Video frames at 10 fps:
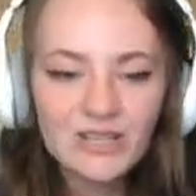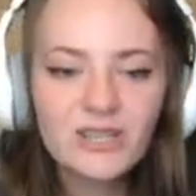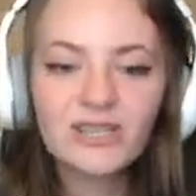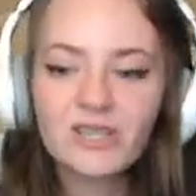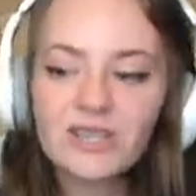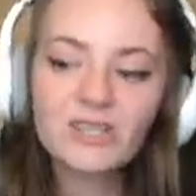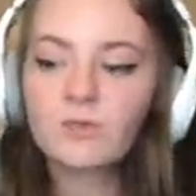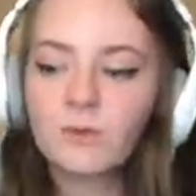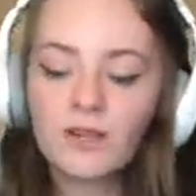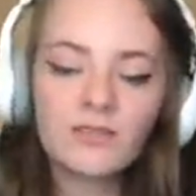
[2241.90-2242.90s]
She
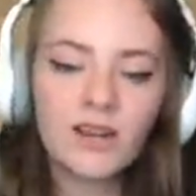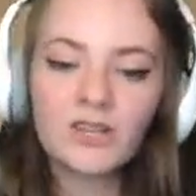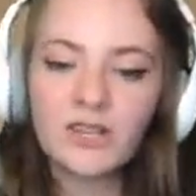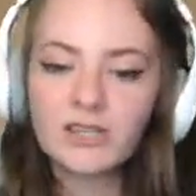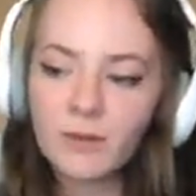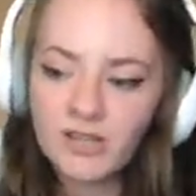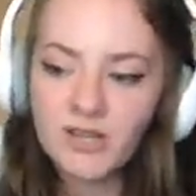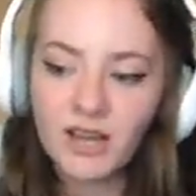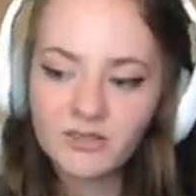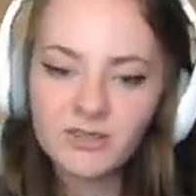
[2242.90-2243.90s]
just refreshes my
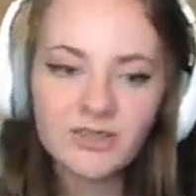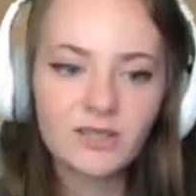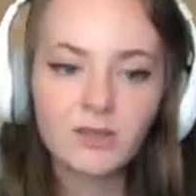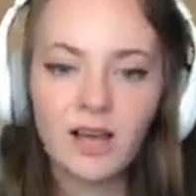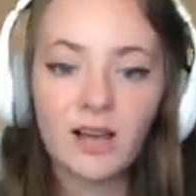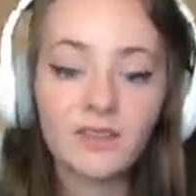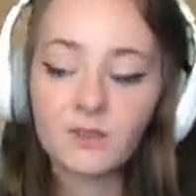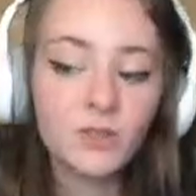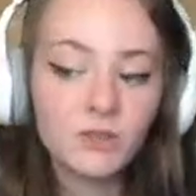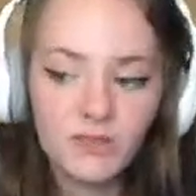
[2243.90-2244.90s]
channel until either a
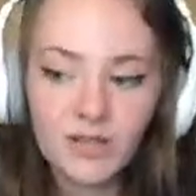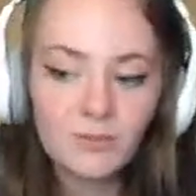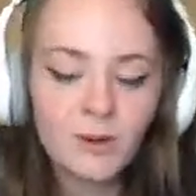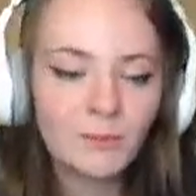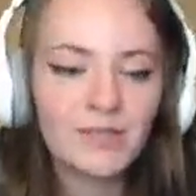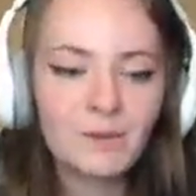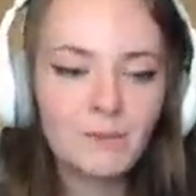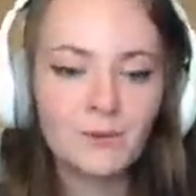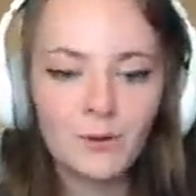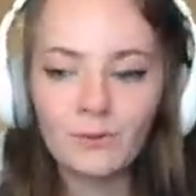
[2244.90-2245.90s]
new video pops up
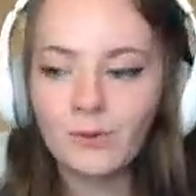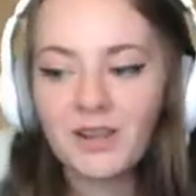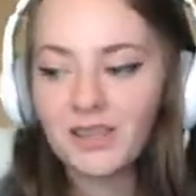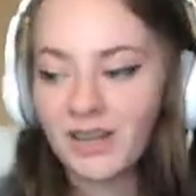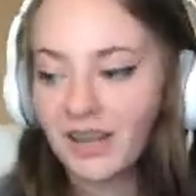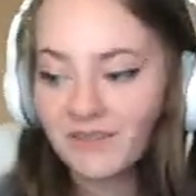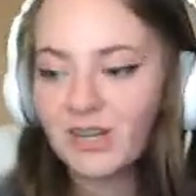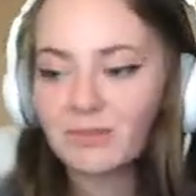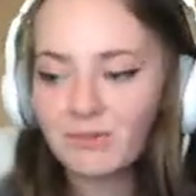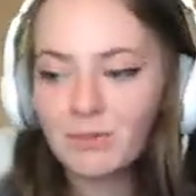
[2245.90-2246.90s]
or one of the live
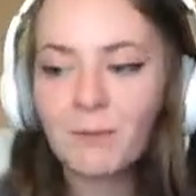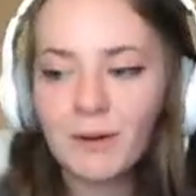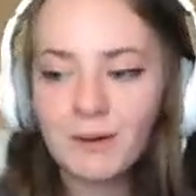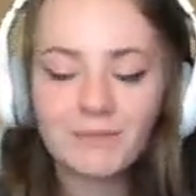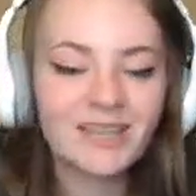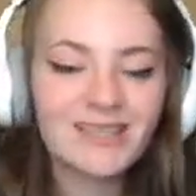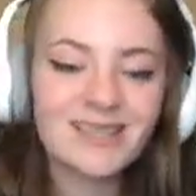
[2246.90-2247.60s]
streams pop up. That's